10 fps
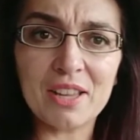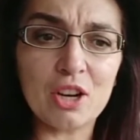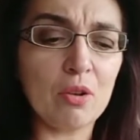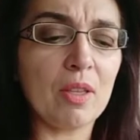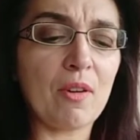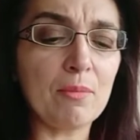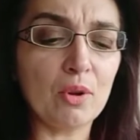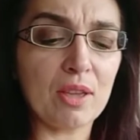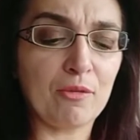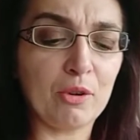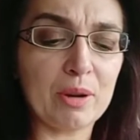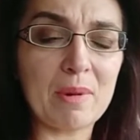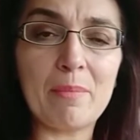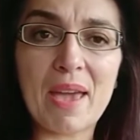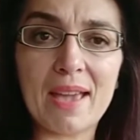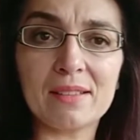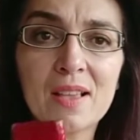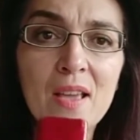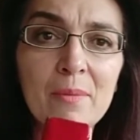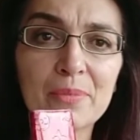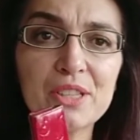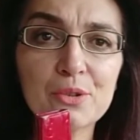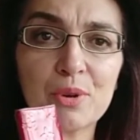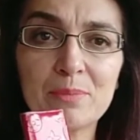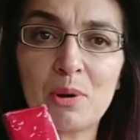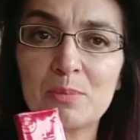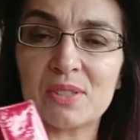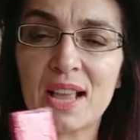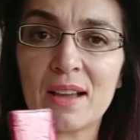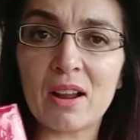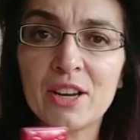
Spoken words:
you know, if I'm looking for it in my bags, this red pops out.